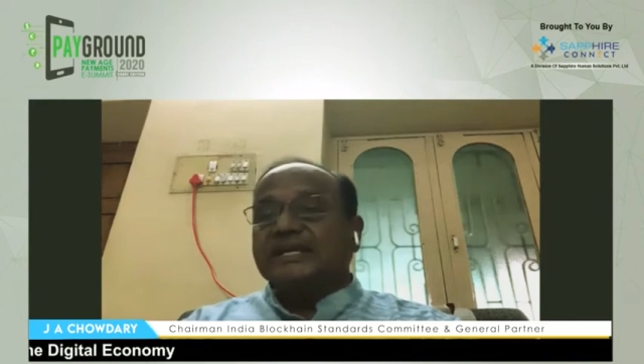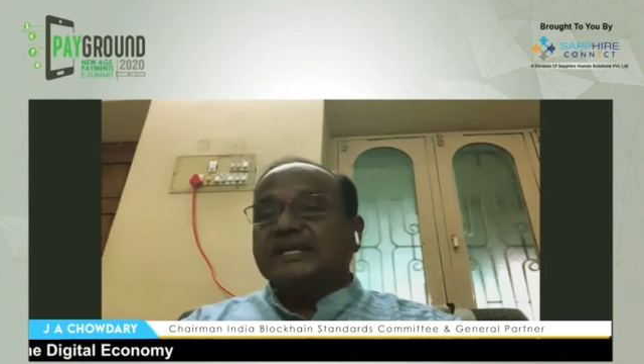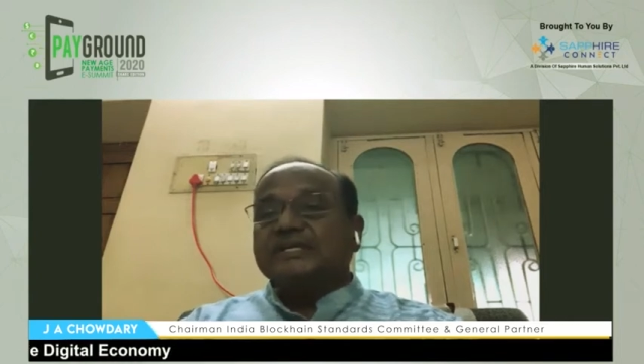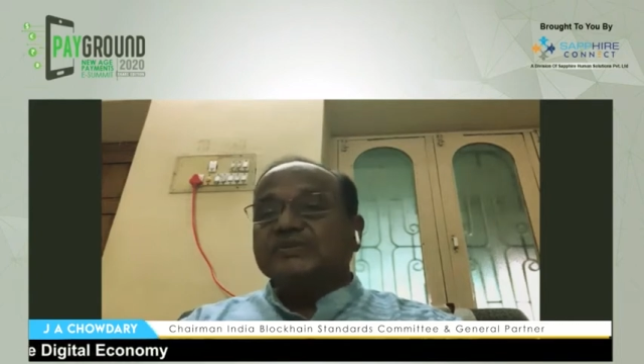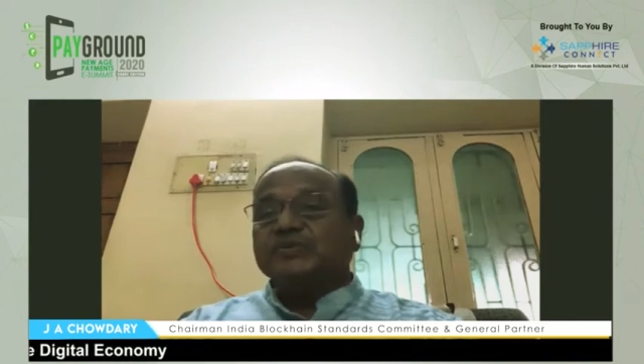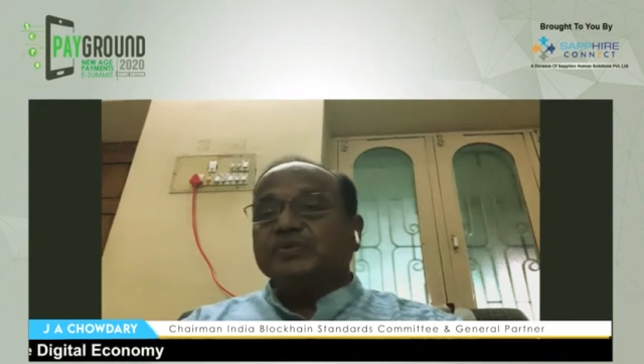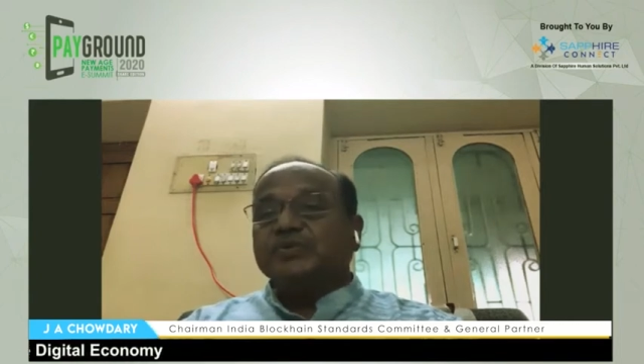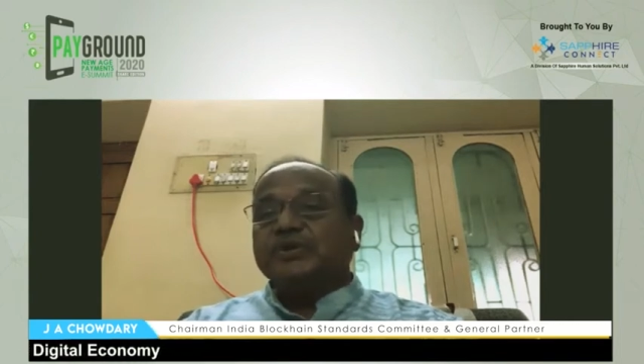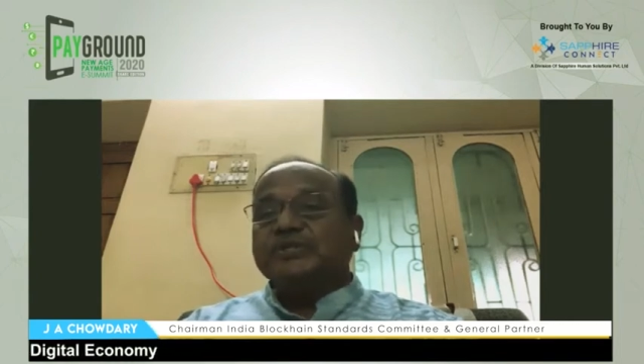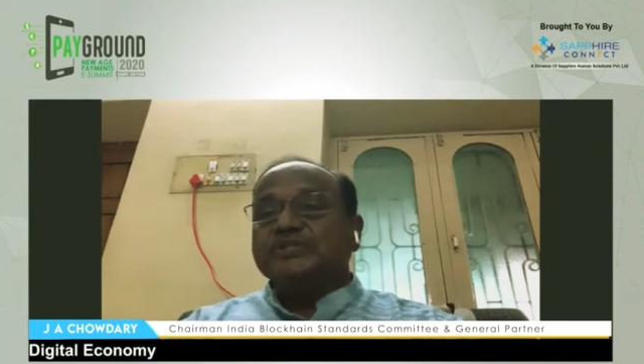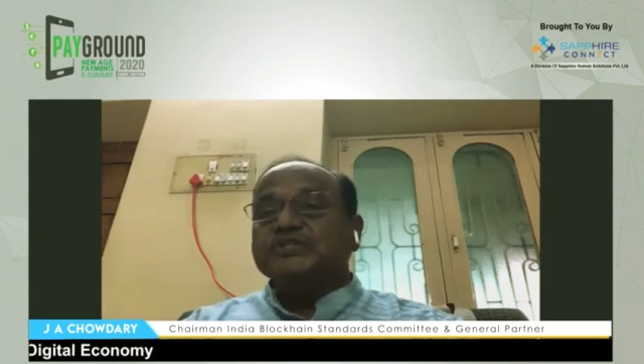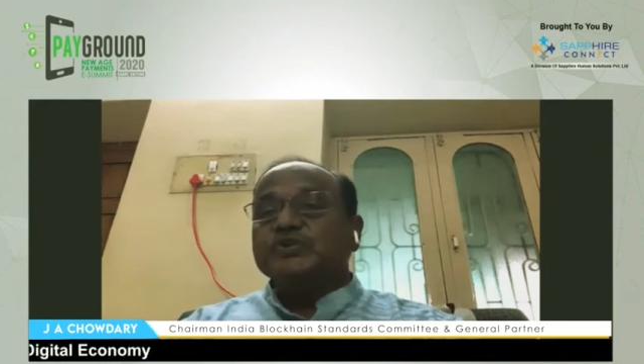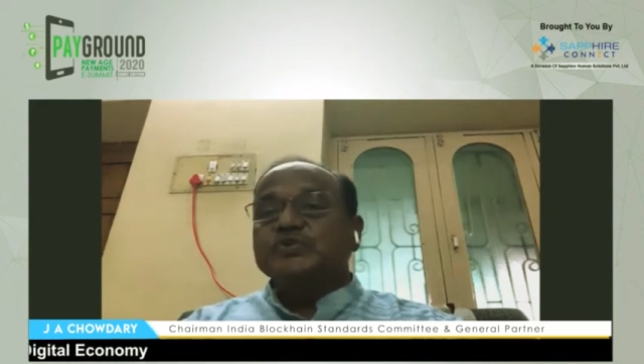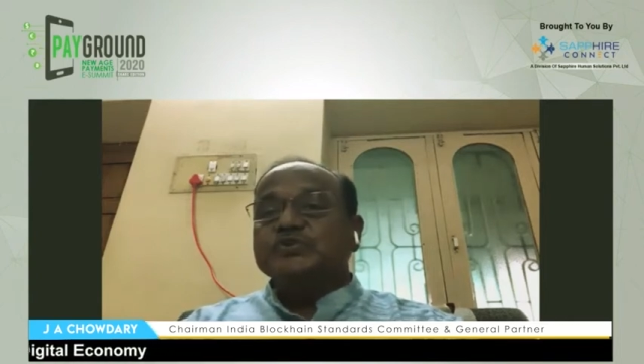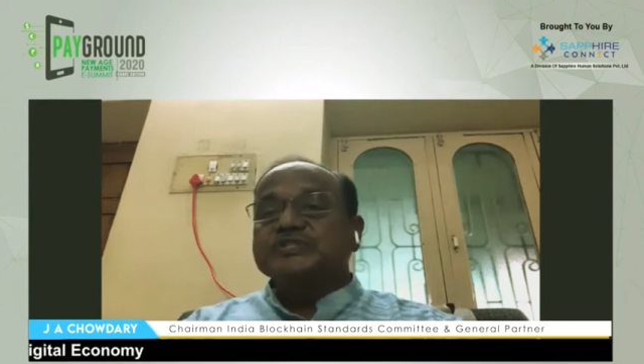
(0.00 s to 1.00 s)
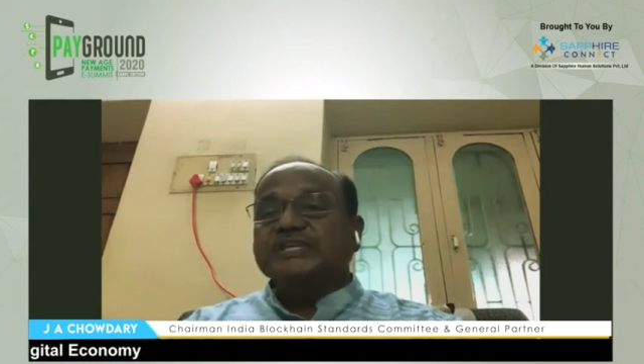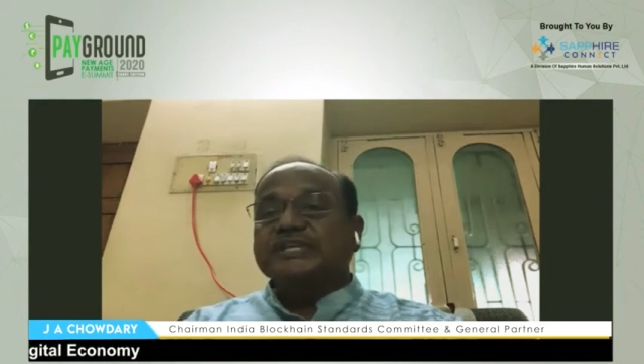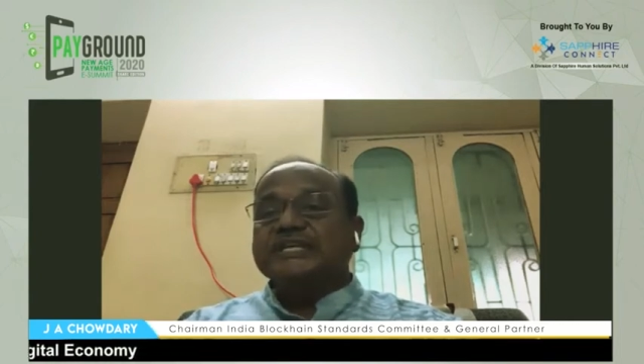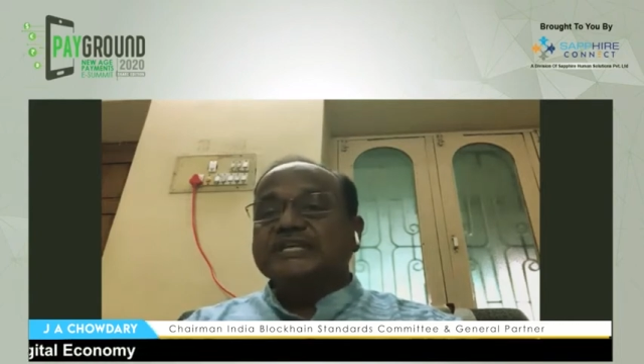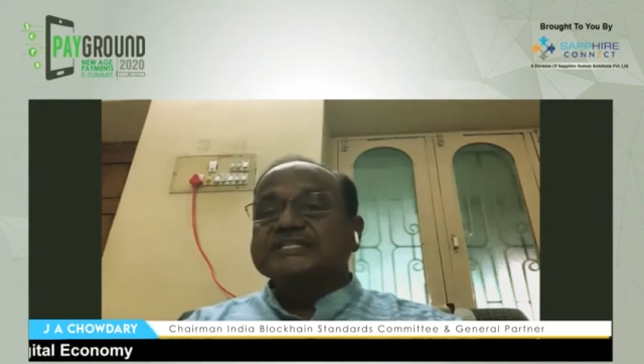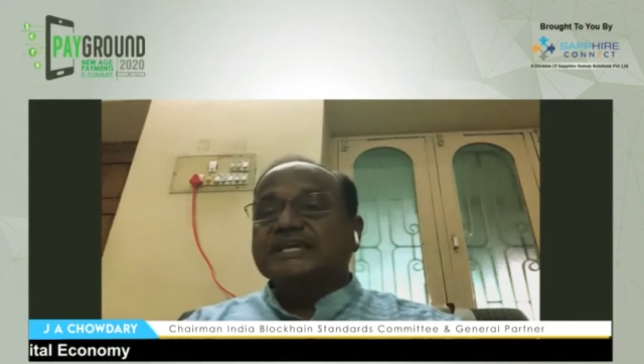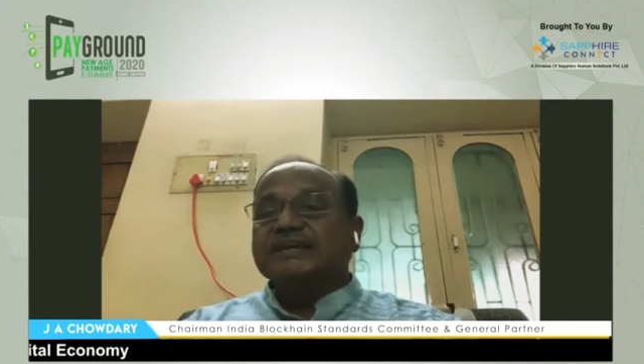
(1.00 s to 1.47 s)
to introduce the
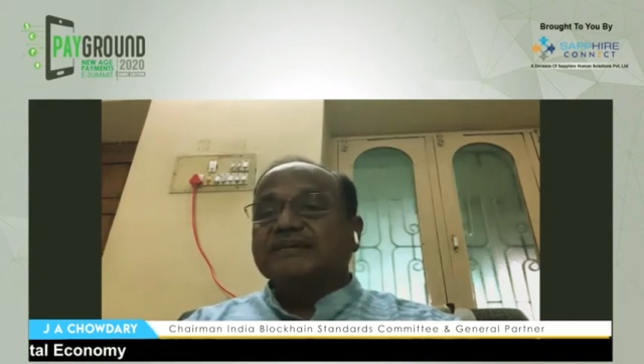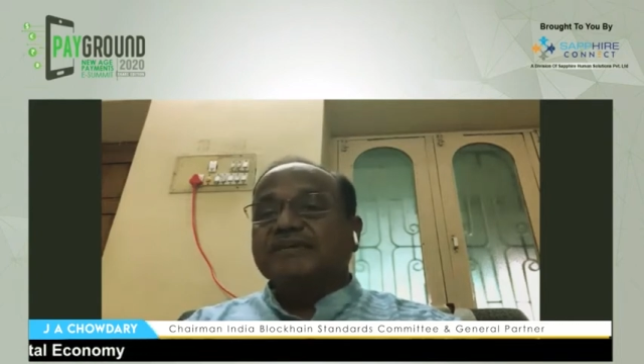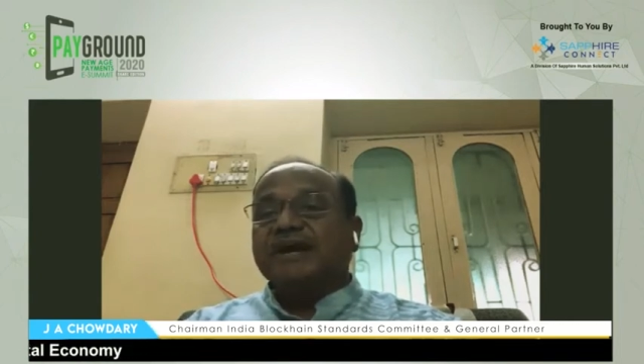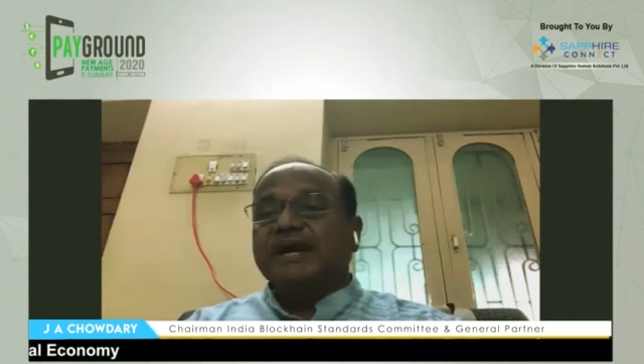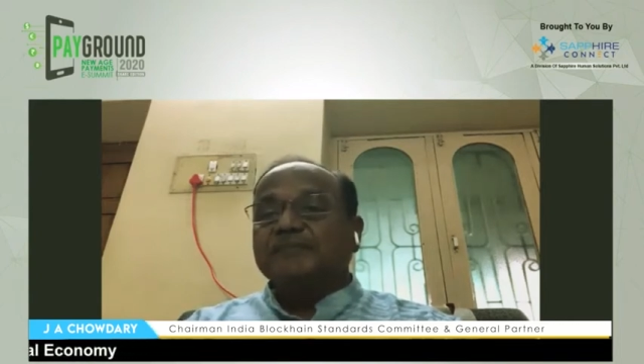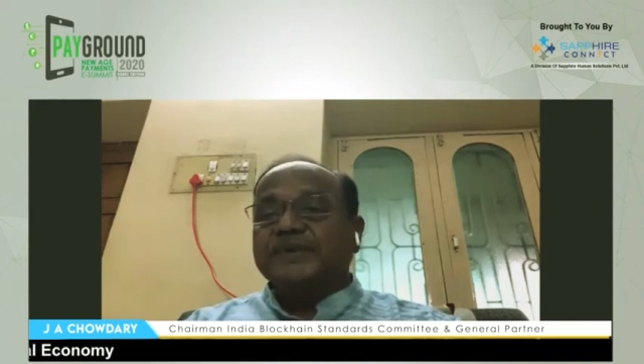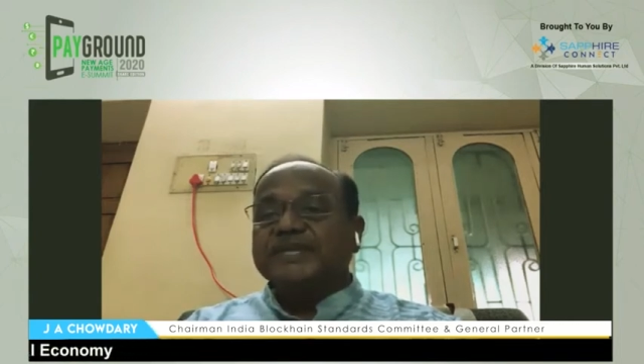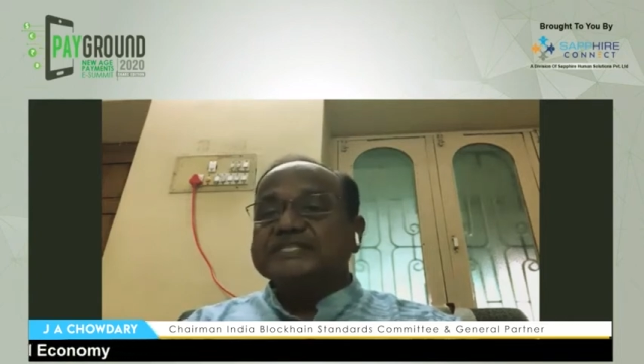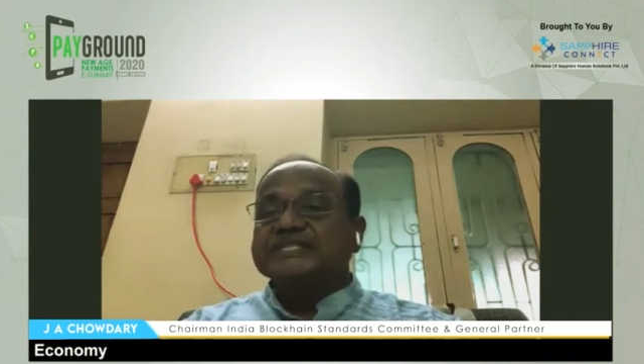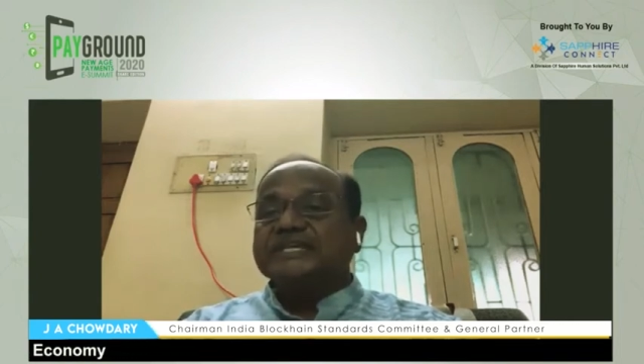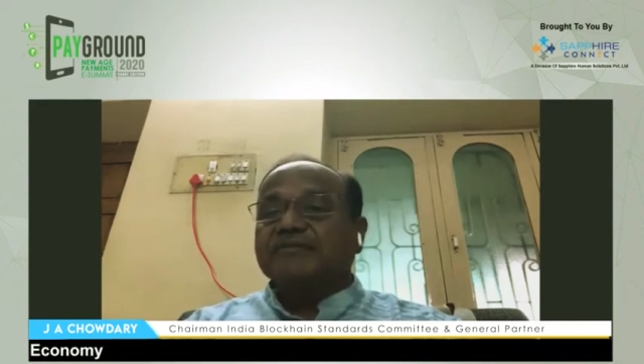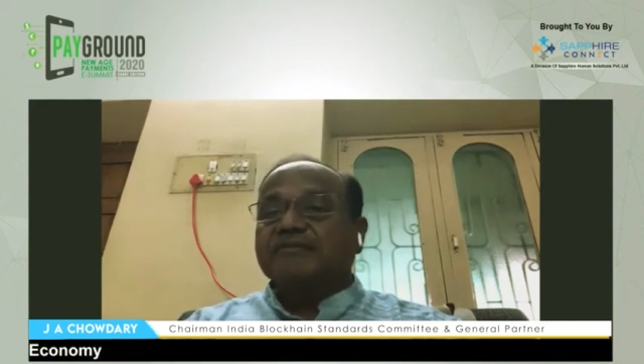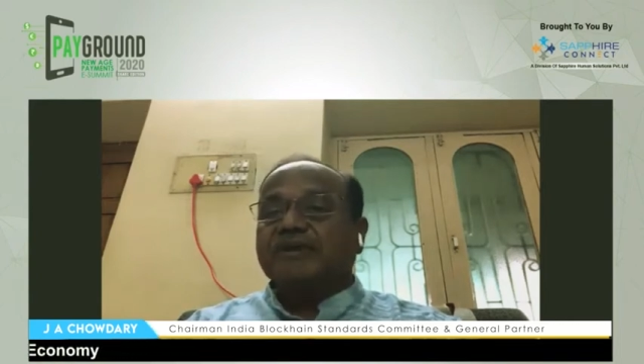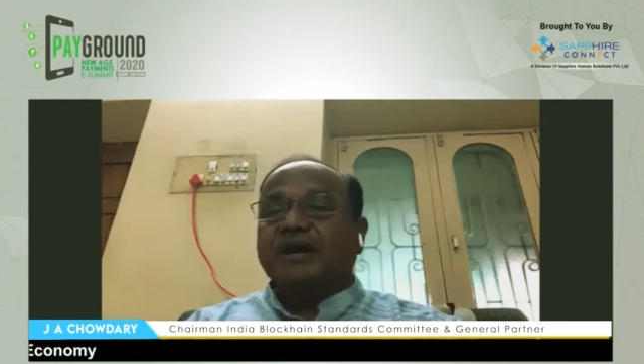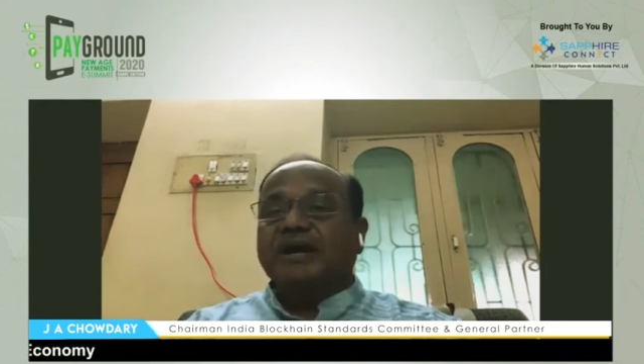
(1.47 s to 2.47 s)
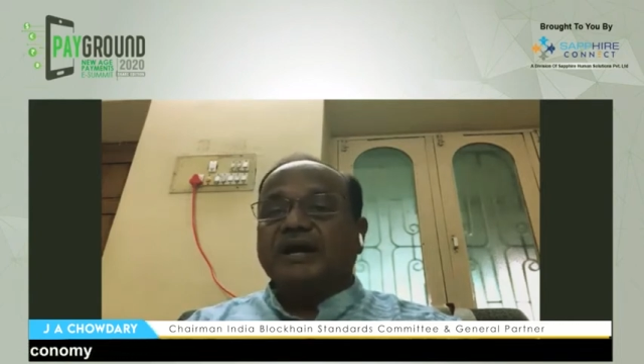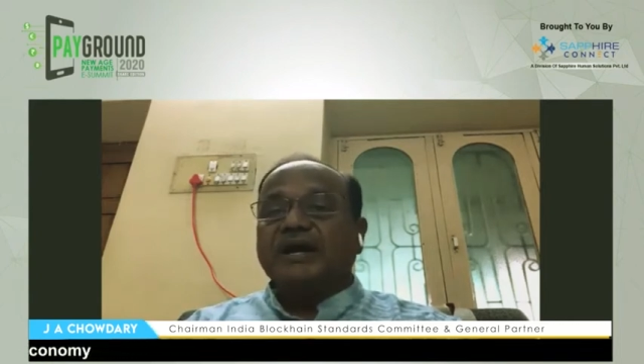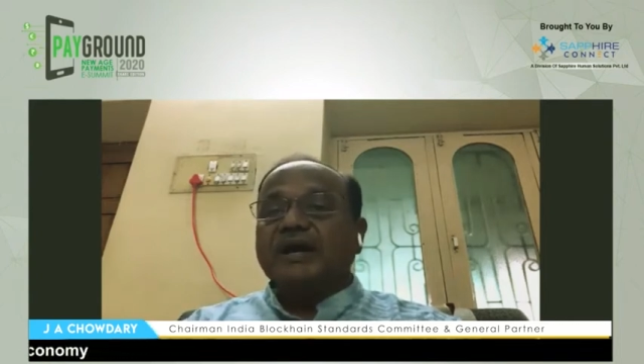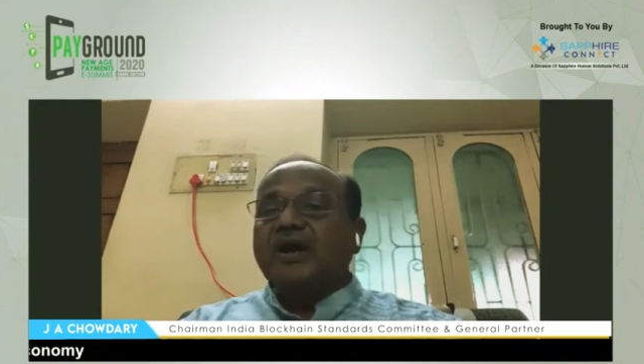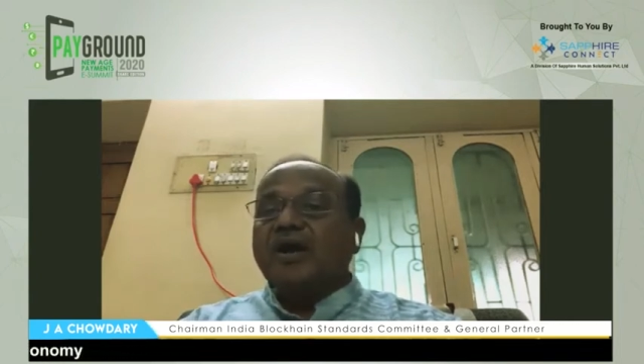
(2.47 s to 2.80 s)
e-seva, me-seva,